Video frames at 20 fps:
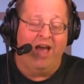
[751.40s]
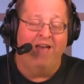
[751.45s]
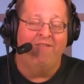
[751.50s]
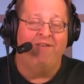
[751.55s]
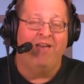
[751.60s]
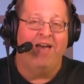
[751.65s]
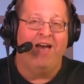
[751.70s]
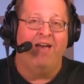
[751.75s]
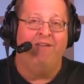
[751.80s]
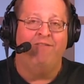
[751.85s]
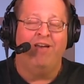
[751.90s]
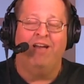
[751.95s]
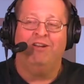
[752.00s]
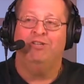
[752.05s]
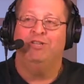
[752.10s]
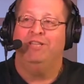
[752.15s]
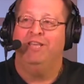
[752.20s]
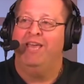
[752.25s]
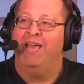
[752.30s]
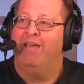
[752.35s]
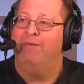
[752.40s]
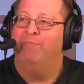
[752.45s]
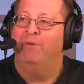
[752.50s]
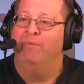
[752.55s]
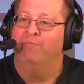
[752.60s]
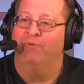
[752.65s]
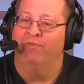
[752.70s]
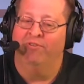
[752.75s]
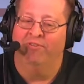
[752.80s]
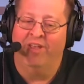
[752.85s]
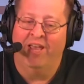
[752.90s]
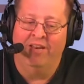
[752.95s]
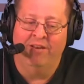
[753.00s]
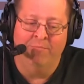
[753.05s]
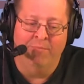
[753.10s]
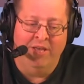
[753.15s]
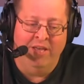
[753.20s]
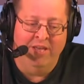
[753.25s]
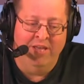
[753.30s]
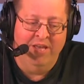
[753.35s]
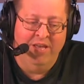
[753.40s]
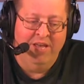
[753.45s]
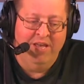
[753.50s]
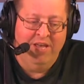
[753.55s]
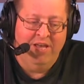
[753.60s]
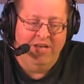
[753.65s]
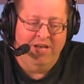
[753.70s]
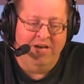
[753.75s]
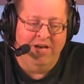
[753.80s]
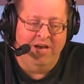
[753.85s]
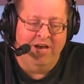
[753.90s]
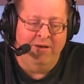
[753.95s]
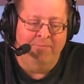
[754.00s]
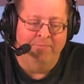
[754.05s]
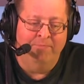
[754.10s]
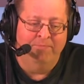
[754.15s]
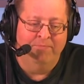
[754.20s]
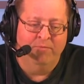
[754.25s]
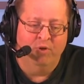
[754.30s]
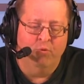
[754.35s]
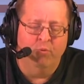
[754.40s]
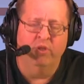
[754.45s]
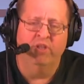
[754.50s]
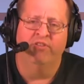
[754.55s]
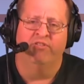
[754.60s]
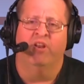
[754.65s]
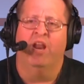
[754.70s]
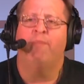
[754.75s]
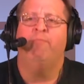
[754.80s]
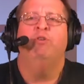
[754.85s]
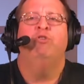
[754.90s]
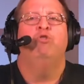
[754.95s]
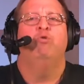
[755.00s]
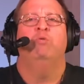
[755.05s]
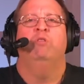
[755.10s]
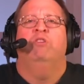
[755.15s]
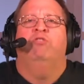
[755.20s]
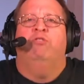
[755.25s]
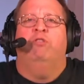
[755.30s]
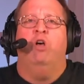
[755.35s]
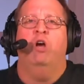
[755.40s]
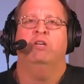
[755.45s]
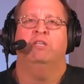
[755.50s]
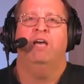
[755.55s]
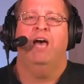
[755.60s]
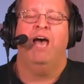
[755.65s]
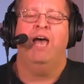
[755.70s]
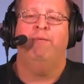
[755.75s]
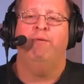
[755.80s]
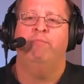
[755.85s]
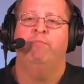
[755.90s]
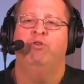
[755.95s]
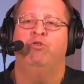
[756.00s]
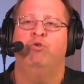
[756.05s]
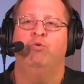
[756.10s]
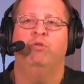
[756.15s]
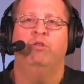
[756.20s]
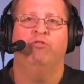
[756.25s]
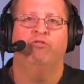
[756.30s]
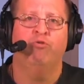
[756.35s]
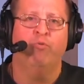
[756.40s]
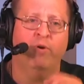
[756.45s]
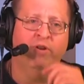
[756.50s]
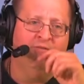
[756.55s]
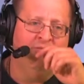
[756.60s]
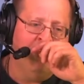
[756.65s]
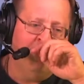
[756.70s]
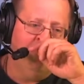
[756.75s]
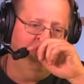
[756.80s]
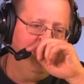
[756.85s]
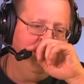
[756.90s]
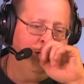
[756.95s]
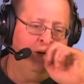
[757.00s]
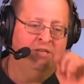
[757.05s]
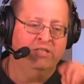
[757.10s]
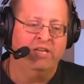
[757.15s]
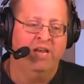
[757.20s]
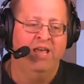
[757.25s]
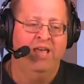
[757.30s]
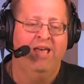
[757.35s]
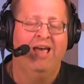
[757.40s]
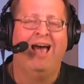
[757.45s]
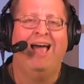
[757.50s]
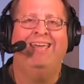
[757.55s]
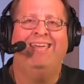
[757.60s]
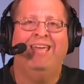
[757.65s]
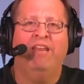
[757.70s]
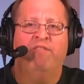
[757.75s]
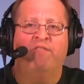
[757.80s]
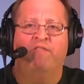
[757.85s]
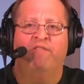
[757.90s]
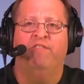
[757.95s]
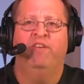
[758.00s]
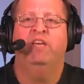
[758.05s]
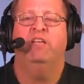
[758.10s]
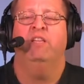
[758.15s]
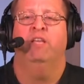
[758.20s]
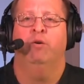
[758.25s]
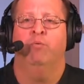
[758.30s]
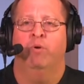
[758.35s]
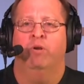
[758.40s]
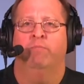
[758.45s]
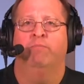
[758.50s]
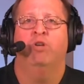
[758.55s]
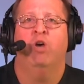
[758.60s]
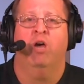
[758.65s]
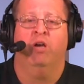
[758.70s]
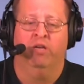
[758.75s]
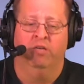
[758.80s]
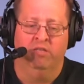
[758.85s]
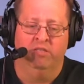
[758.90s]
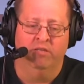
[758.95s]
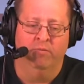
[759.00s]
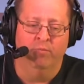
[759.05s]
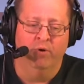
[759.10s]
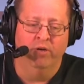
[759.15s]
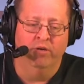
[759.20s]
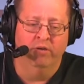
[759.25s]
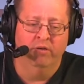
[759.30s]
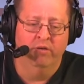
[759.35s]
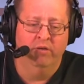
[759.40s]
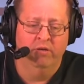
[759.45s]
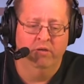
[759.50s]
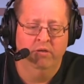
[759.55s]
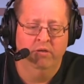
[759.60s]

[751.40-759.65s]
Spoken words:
I've actually had people say to me, well, listen, I've been doing this a long time. I've been doing this 25 years. I get a feeling when I'm talking to someone.